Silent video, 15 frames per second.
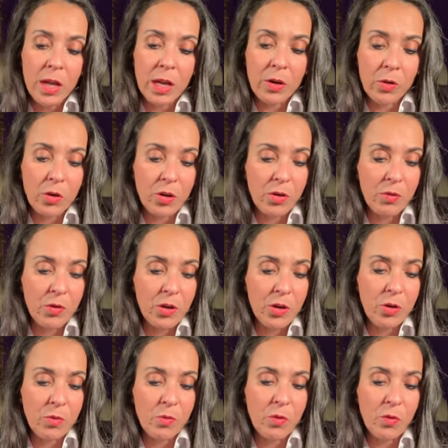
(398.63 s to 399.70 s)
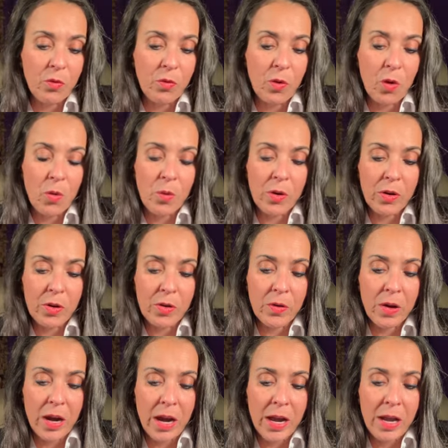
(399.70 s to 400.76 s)
in order for you to move forward, all
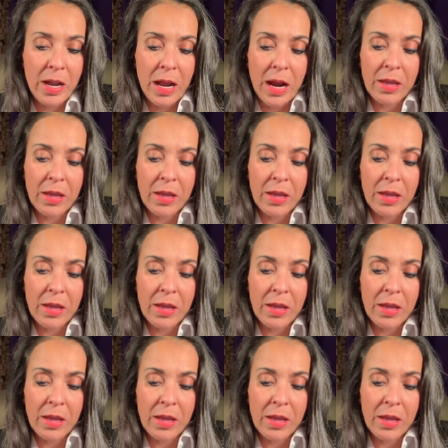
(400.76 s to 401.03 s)
right?